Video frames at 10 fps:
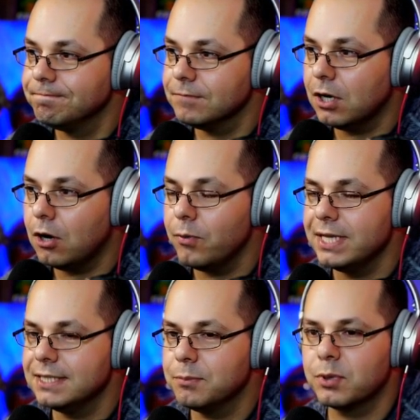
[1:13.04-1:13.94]
always
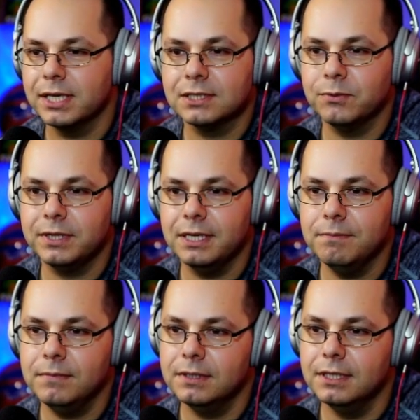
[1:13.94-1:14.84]
impressed with
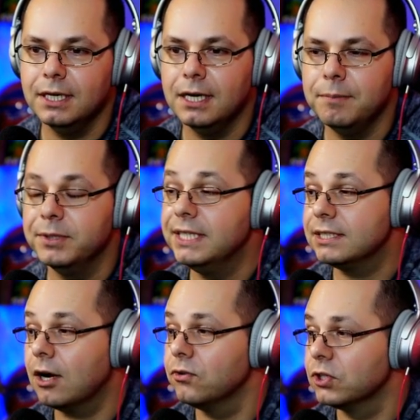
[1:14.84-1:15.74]
him. But this
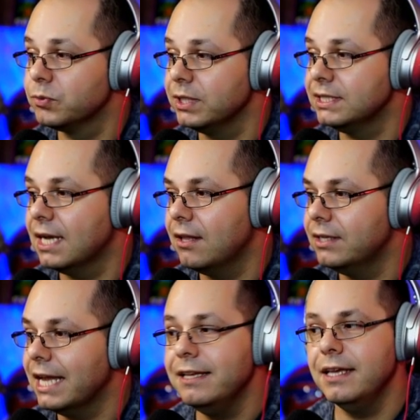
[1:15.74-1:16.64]
card looks really solid.
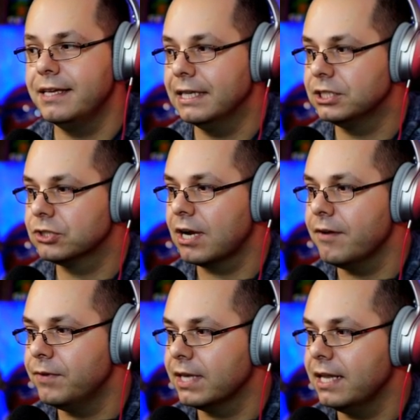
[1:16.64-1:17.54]
88 catch in
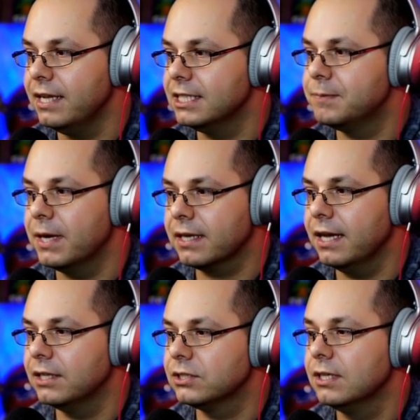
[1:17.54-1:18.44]
traffic, 88 spec
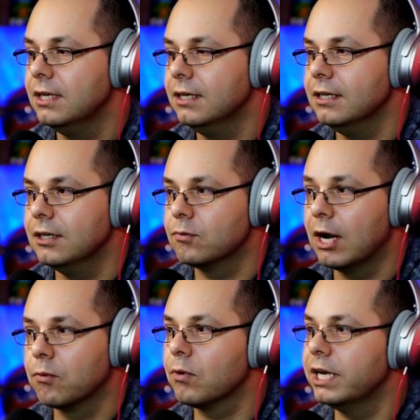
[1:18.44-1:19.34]
catch,
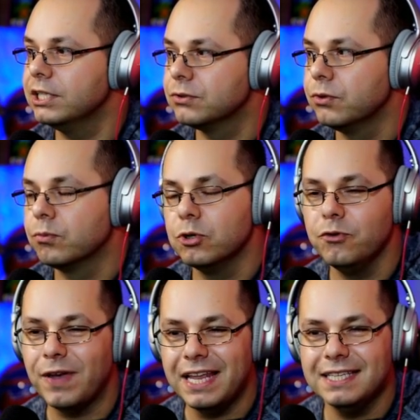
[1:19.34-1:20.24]
route runnings through the roof,
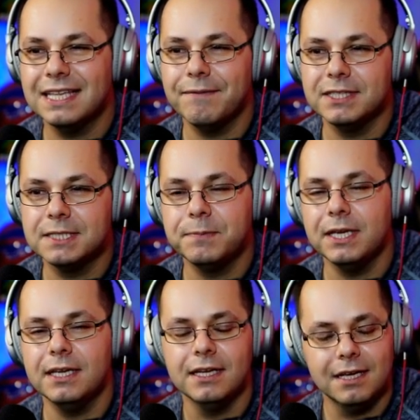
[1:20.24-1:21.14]
87
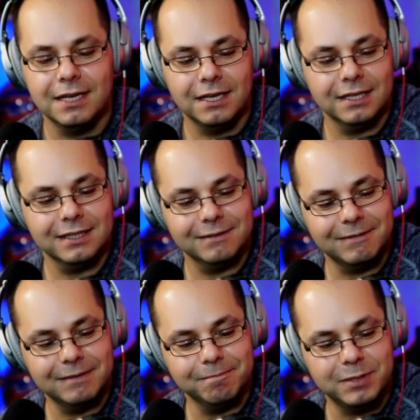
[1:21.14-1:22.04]
speed.
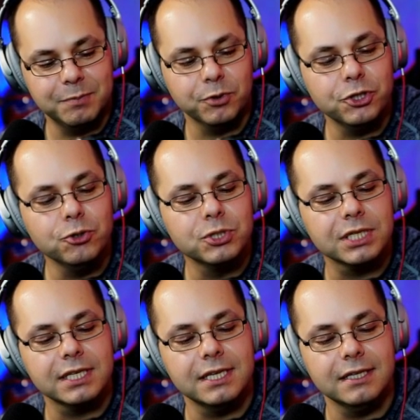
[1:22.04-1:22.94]
People
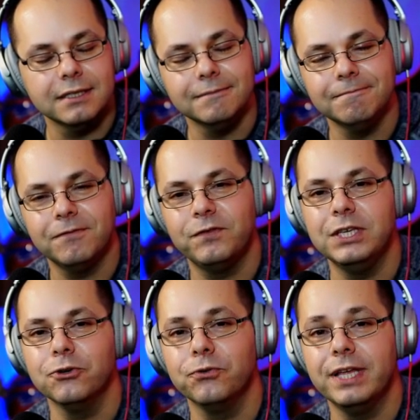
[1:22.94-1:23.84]
usually
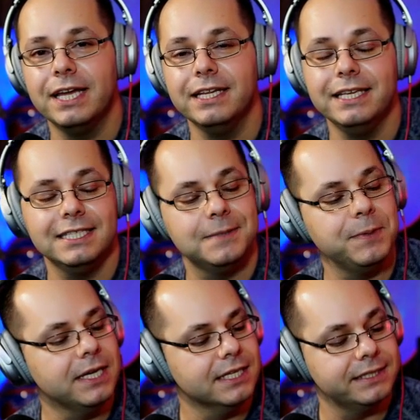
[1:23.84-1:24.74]
feel that his
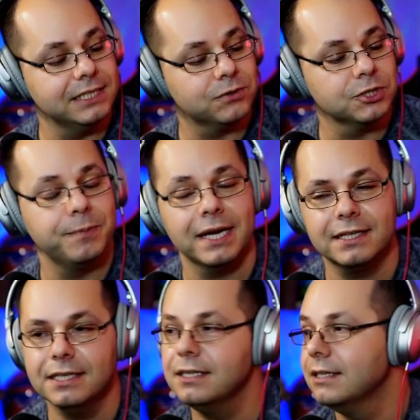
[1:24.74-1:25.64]
speed is disrespected.